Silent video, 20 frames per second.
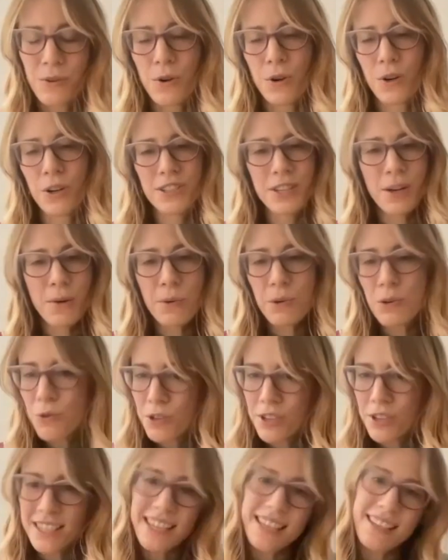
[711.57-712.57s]
or someone who
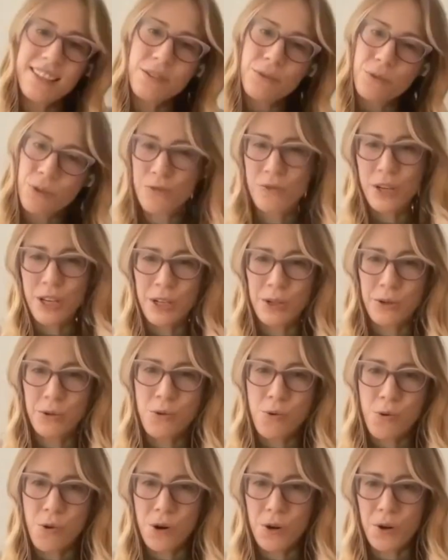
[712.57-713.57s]
just like is sort of in your
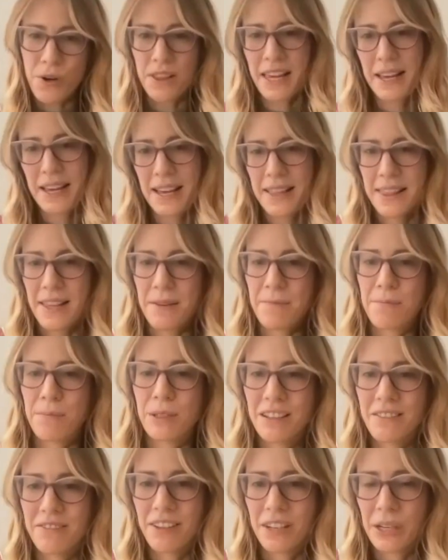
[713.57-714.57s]
corner, and they
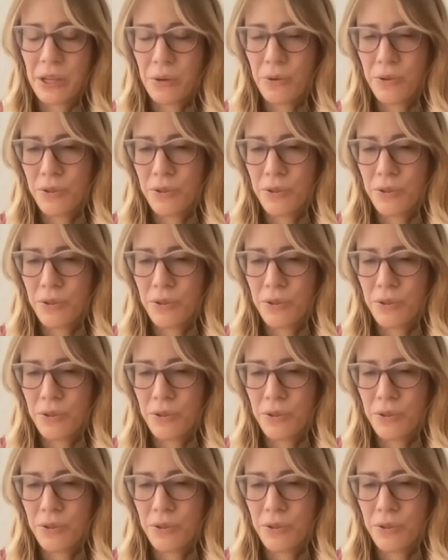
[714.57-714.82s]
believe in you.